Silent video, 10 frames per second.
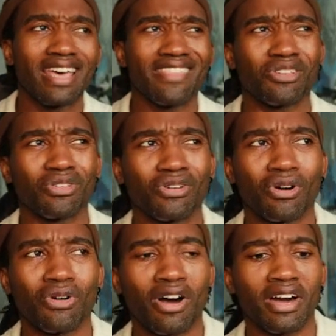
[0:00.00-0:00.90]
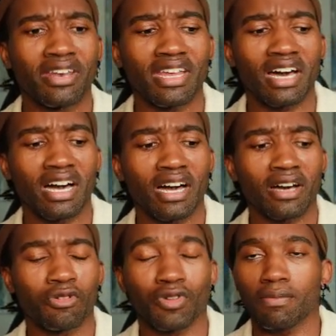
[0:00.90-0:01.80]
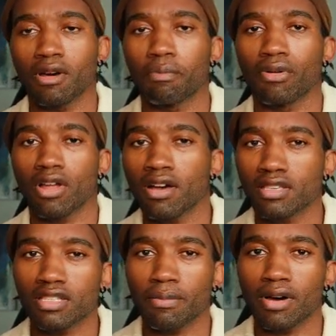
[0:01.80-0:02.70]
They could go on read about blogs